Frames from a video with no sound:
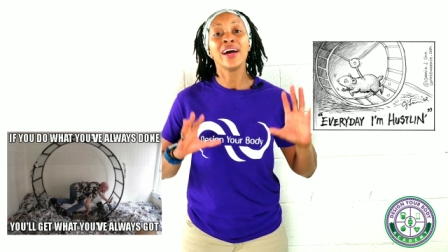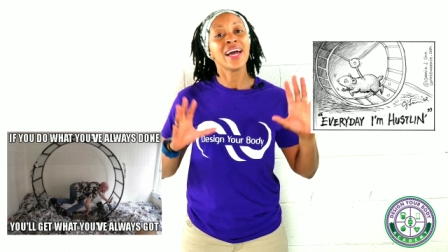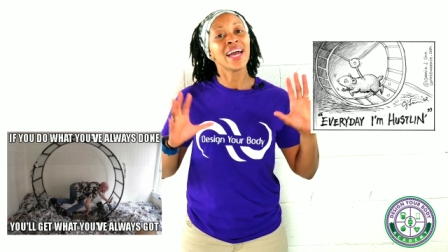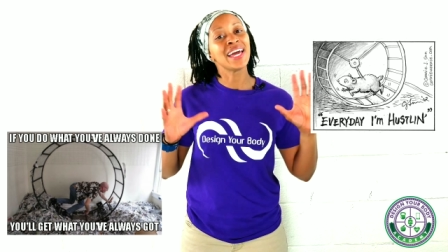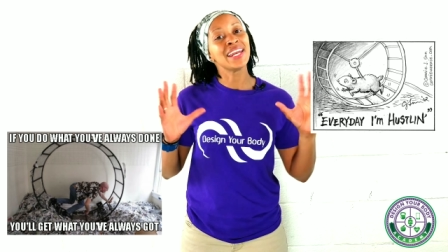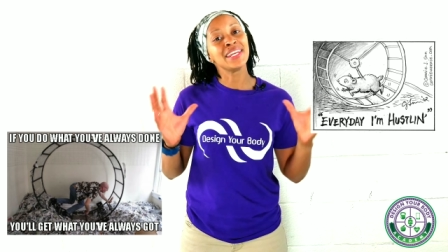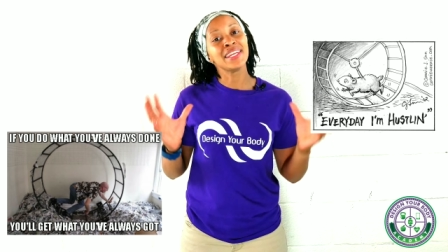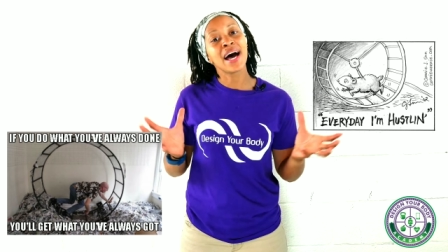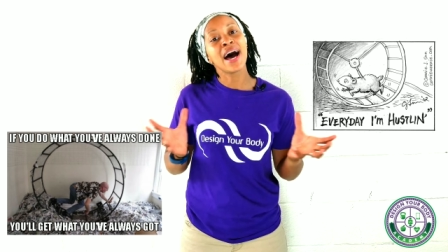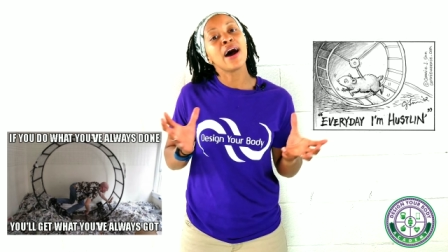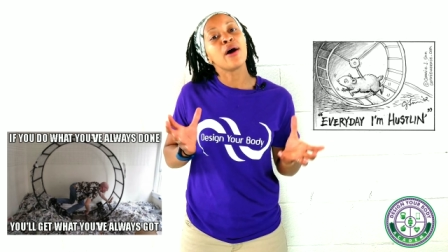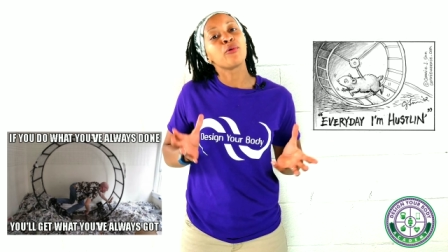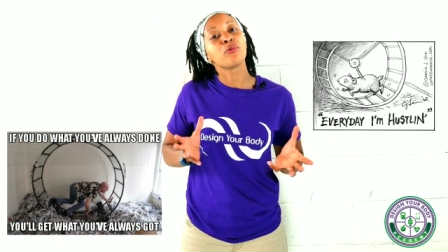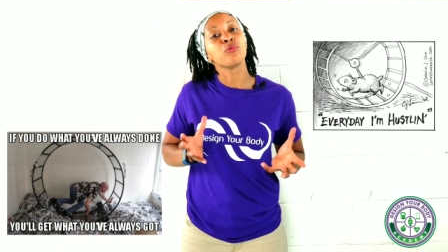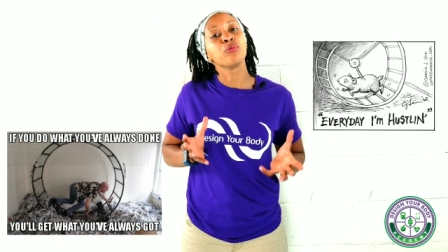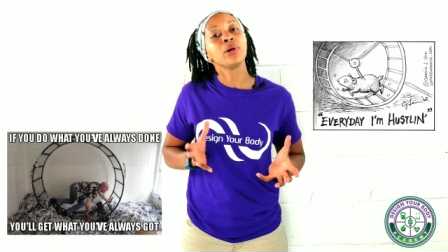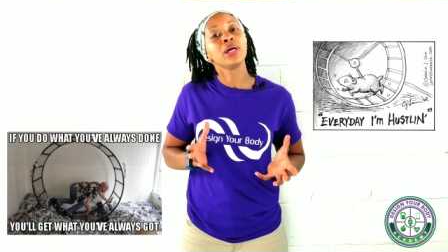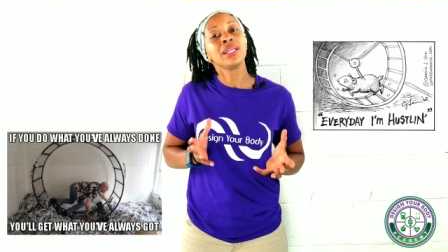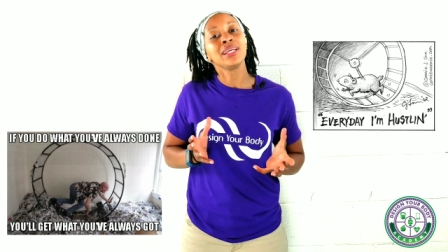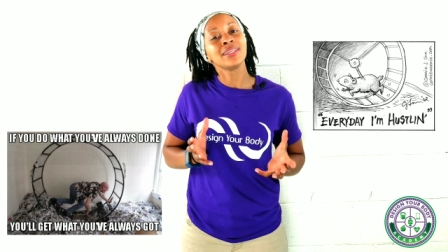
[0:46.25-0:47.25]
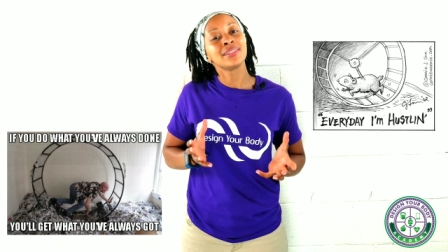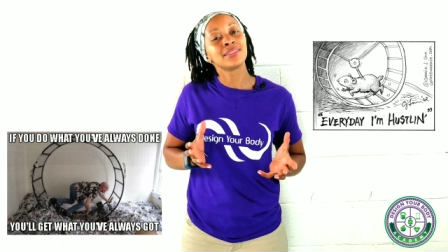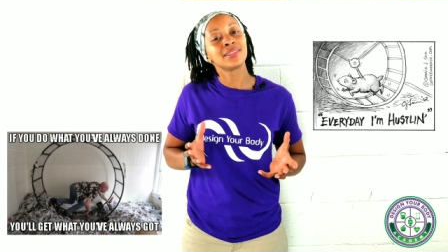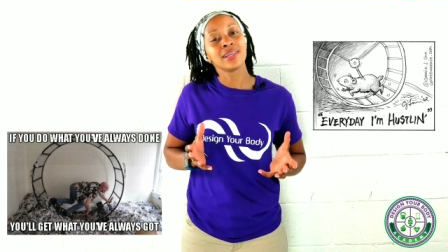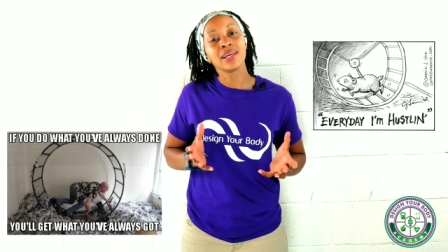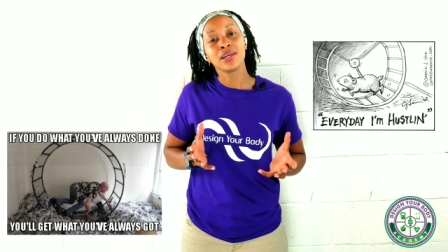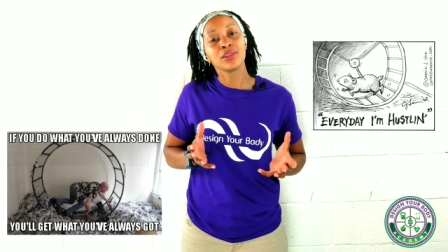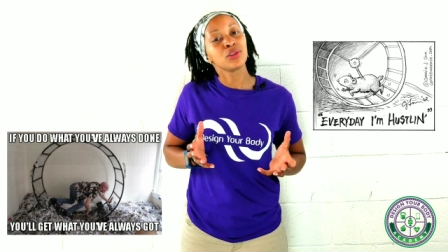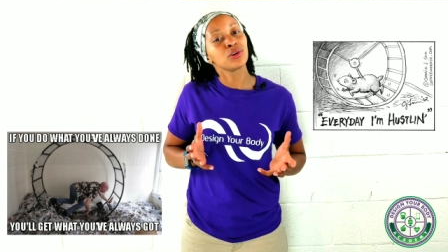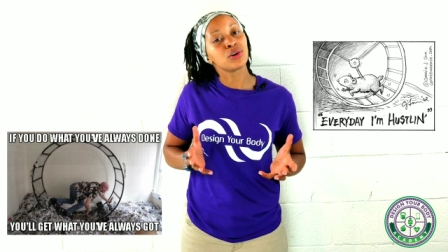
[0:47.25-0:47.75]
and not really
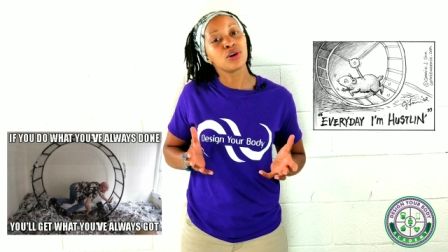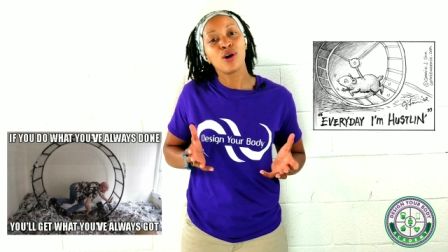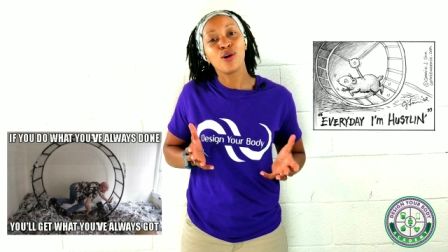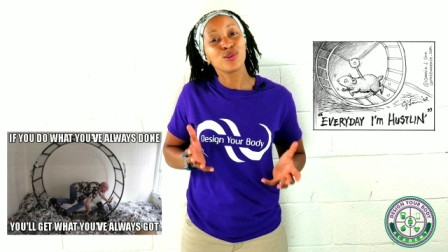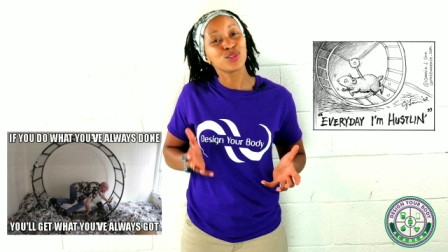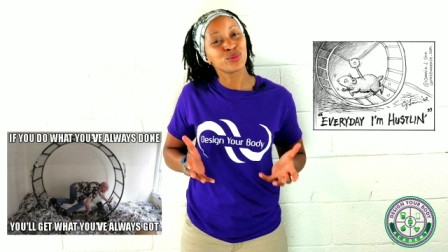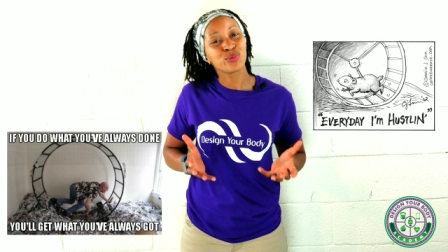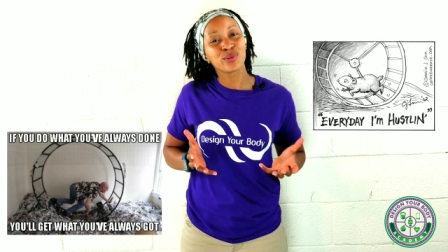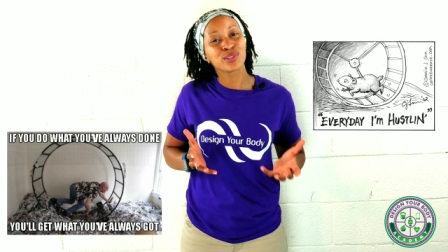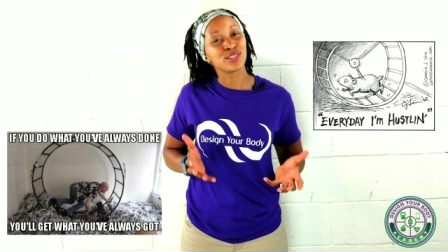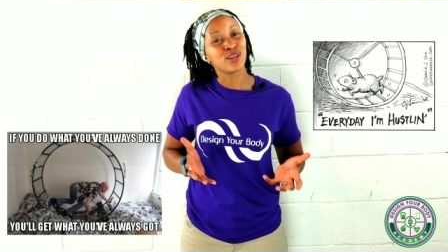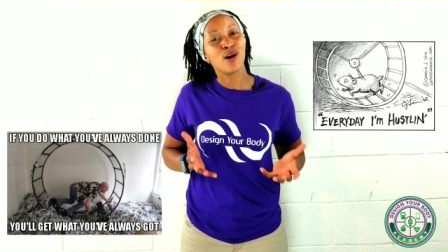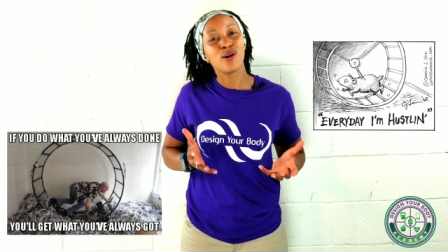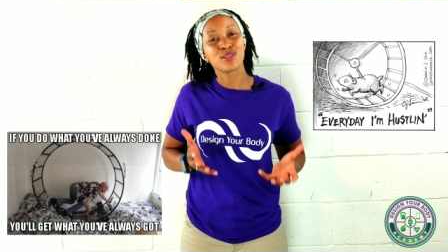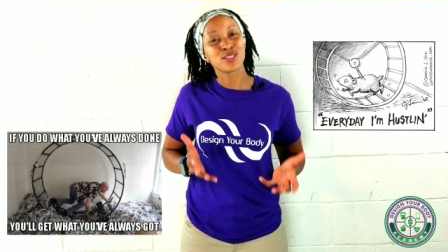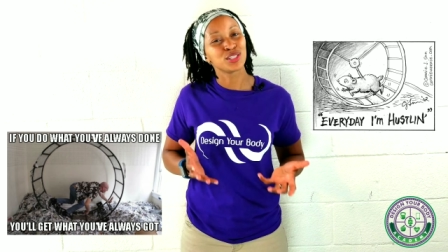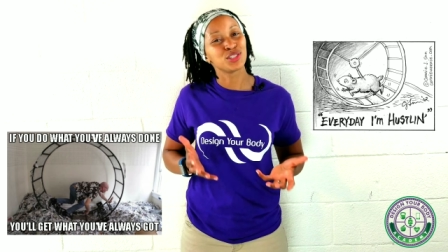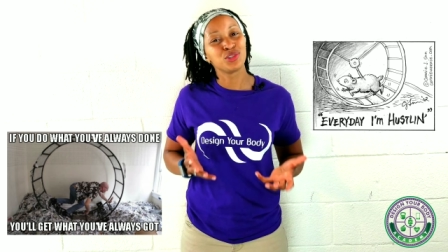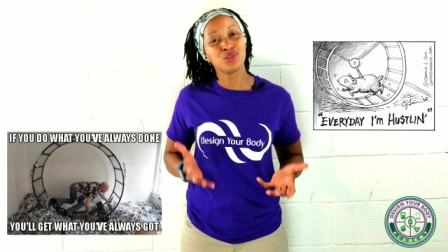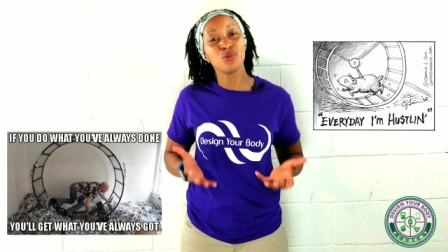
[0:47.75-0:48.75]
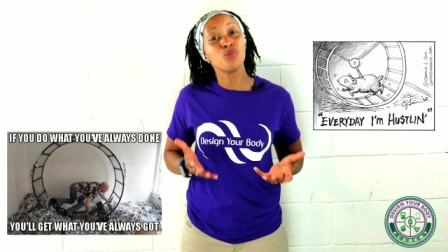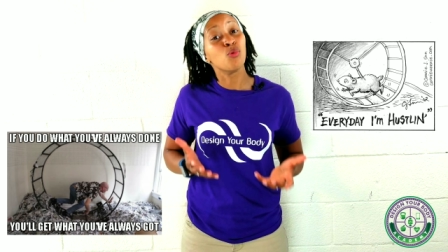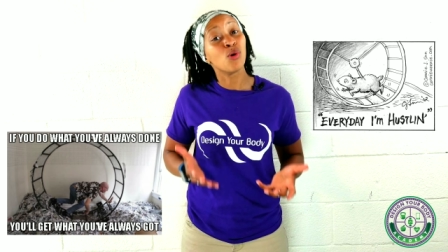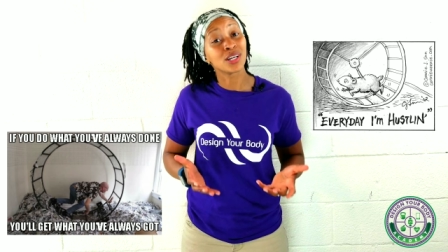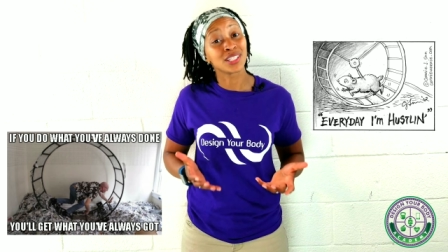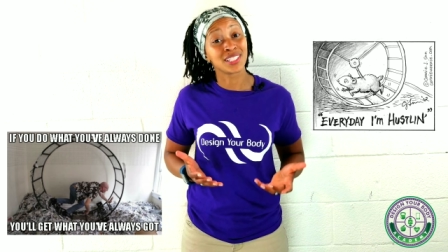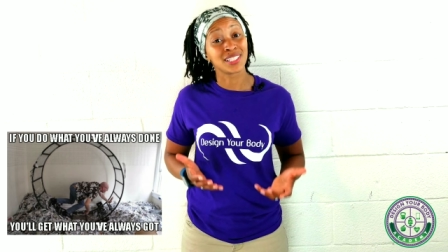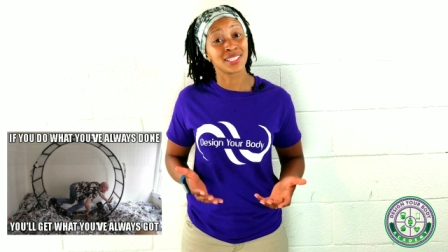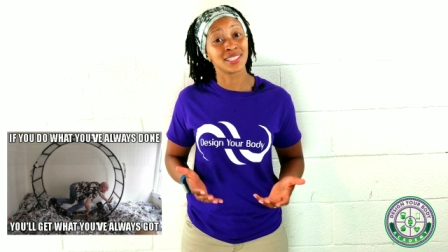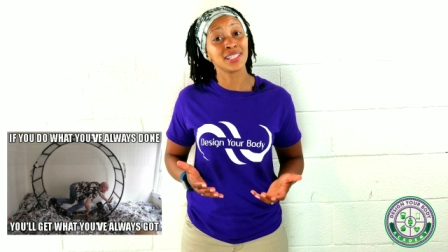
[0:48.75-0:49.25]
seeing the goals and results that you
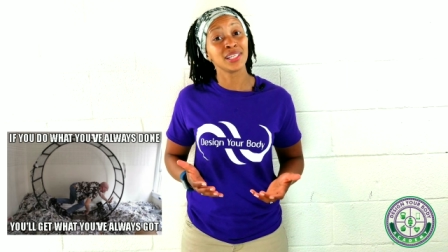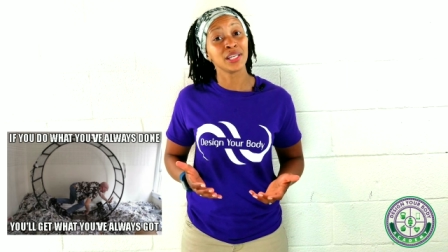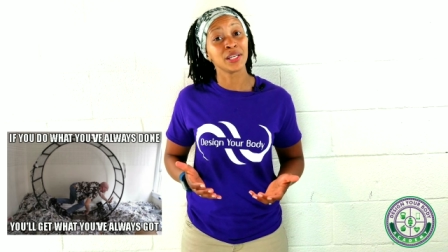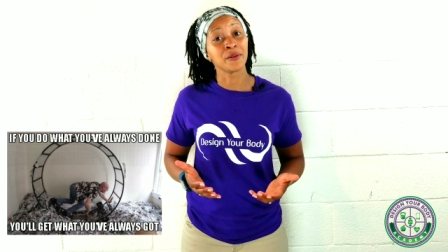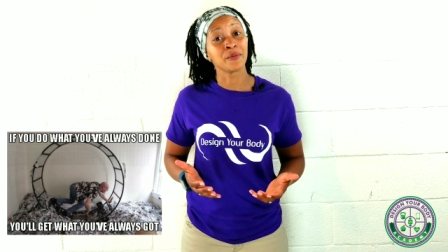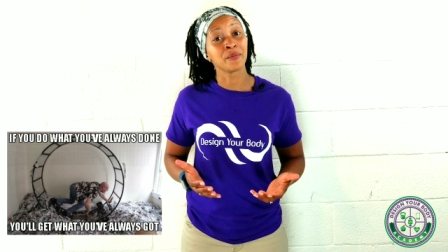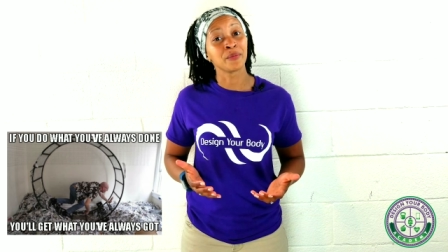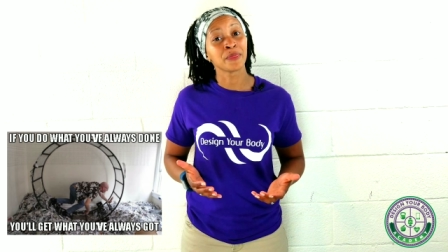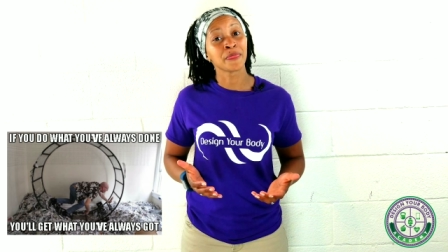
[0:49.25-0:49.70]
want to see.